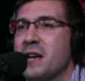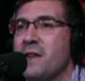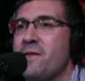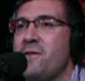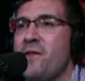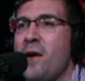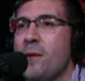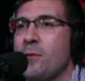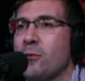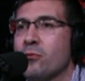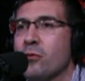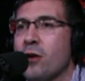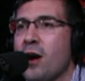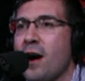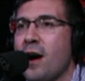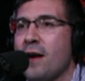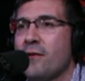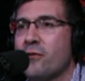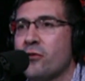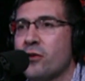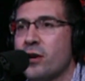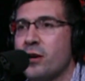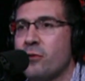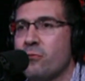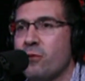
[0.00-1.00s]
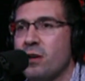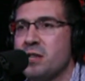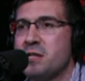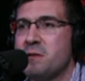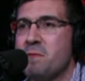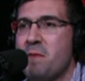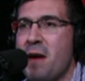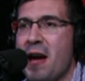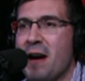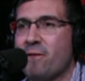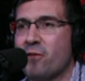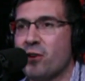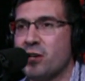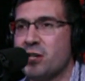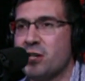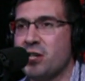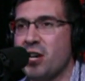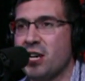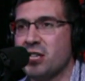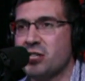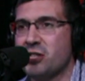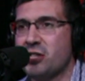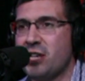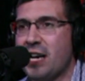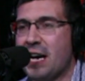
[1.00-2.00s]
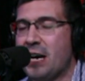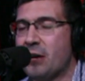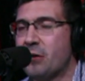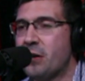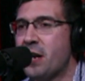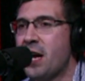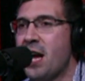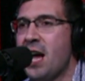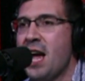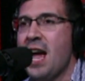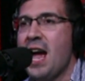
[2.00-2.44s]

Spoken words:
a fumble recovery and runs it back for a touchdown